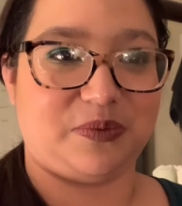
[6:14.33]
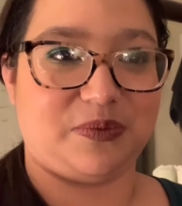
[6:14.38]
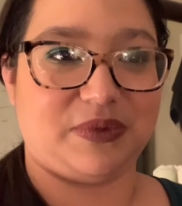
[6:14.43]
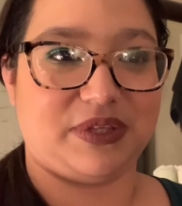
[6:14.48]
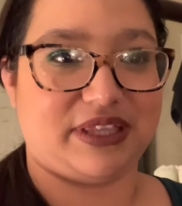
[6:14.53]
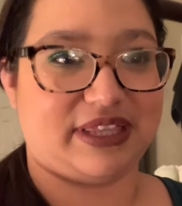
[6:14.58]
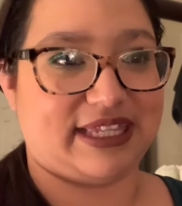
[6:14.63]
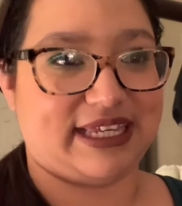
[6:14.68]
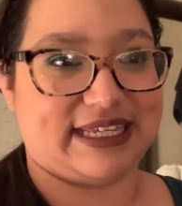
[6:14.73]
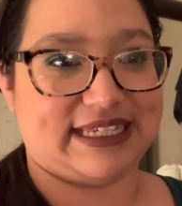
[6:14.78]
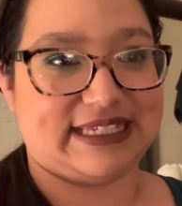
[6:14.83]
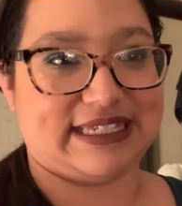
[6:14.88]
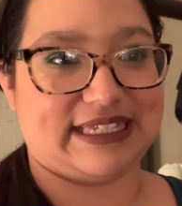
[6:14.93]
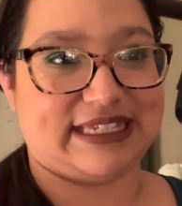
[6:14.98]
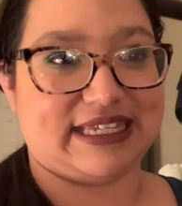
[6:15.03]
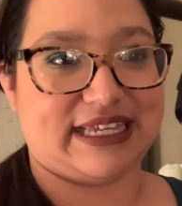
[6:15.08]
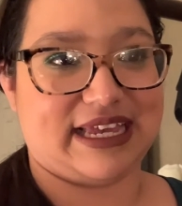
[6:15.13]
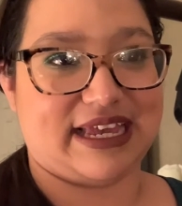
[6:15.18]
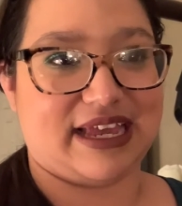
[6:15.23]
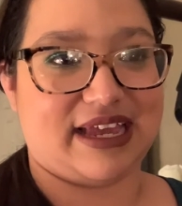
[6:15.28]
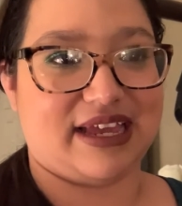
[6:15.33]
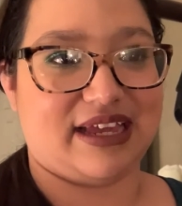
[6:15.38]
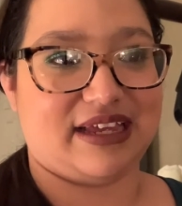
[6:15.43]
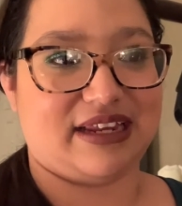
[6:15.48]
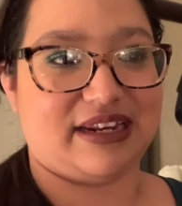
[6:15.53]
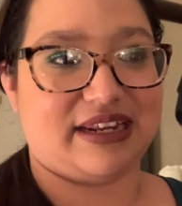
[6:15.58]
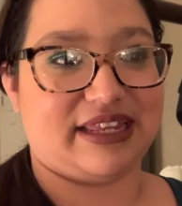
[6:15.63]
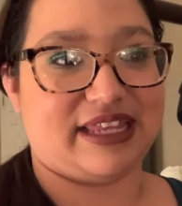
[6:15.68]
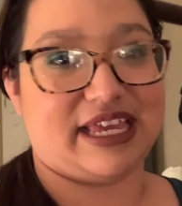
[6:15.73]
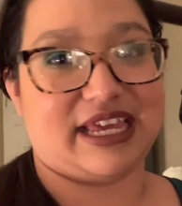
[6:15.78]
the things that
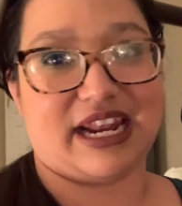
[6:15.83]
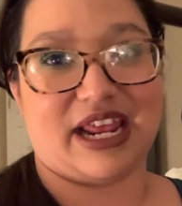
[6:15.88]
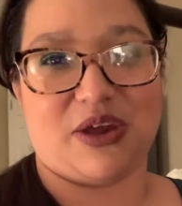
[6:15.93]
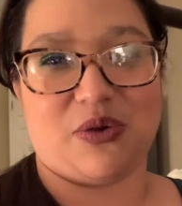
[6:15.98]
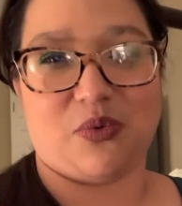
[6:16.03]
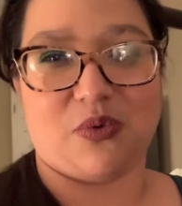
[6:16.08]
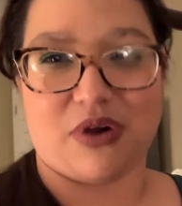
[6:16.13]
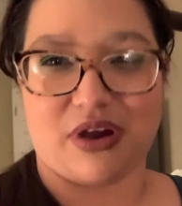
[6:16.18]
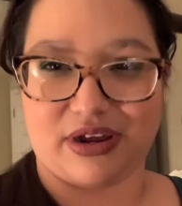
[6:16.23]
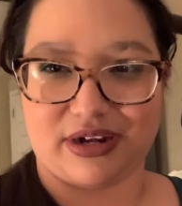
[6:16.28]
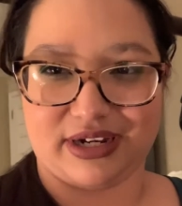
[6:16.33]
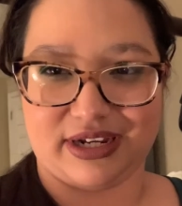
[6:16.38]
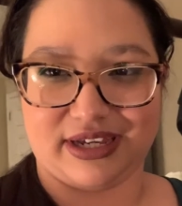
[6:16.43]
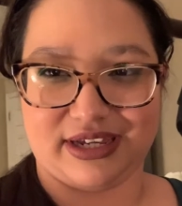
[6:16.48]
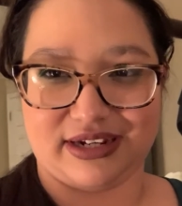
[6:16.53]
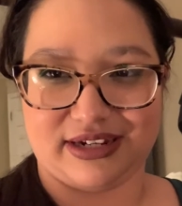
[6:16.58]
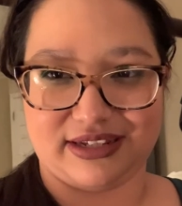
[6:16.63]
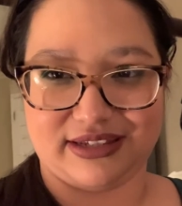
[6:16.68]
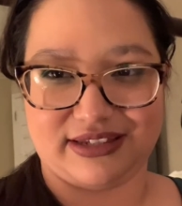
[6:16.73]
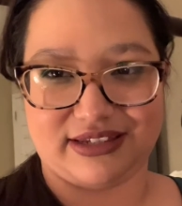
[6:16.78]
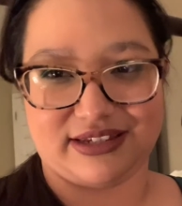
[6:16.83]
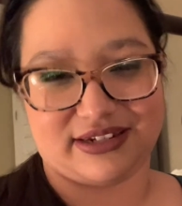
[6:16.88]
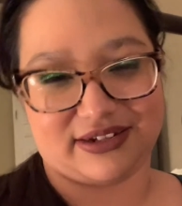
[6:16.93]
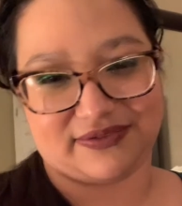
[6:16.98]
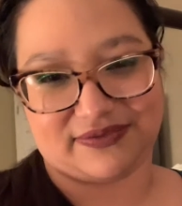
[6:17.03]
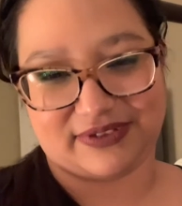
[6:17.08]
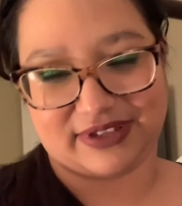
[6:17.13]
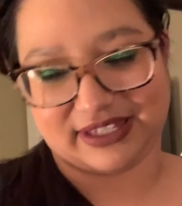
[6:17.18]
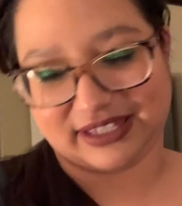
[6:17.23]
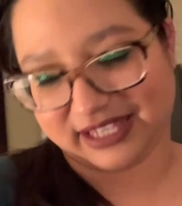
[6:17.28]
I wanted and
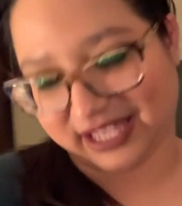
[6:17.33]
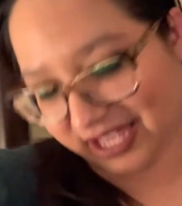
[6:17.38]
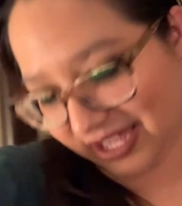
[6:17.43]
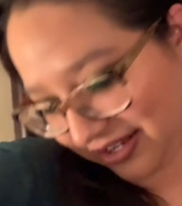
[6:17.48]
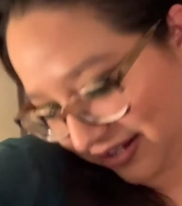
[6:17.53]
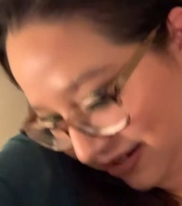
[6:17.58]
stuff like that.